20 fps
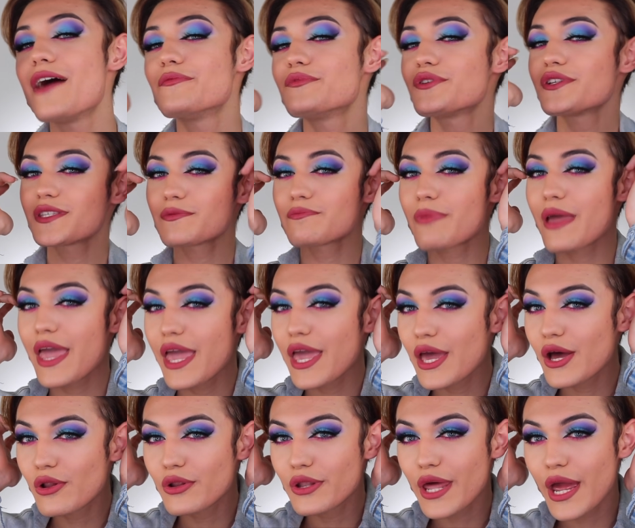I'm just
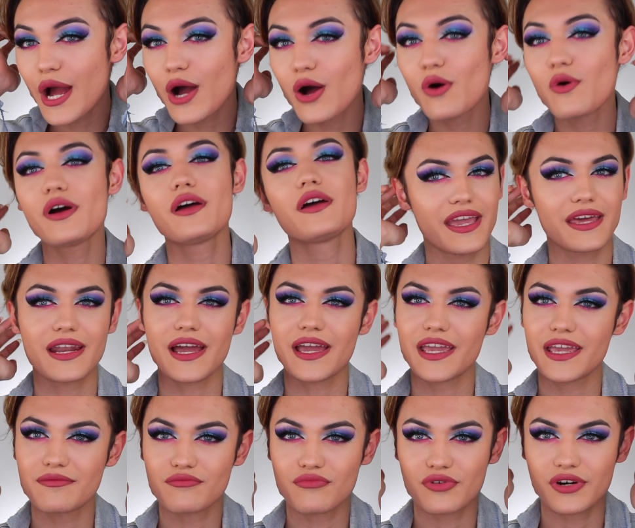pale now and I
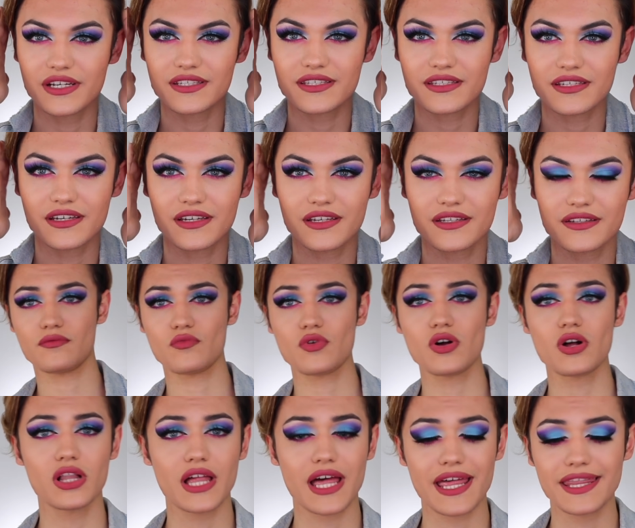embrace it.
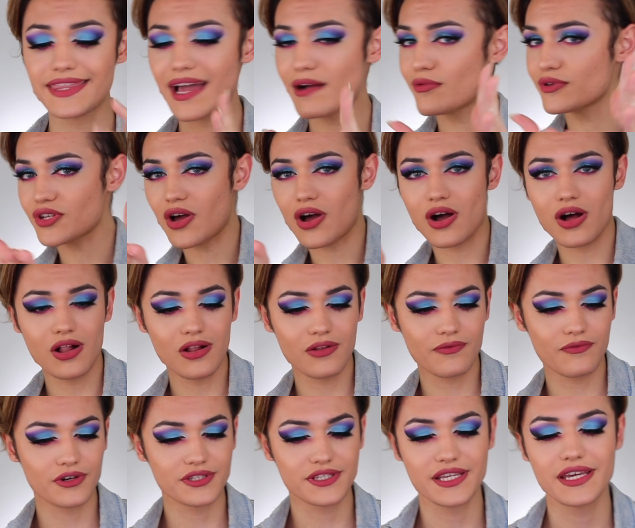Well, that was
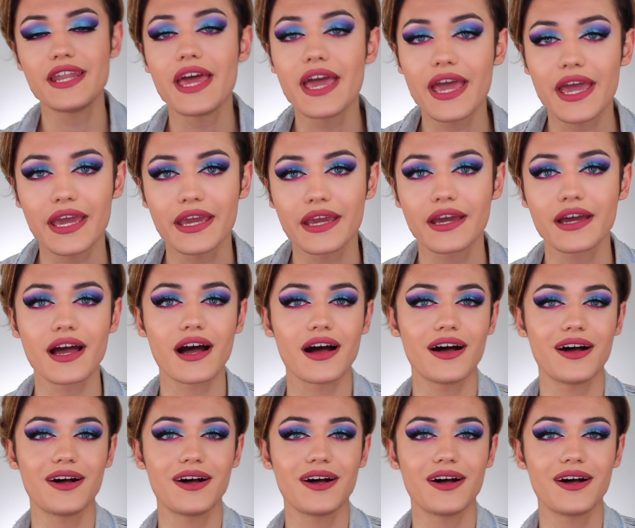all for today.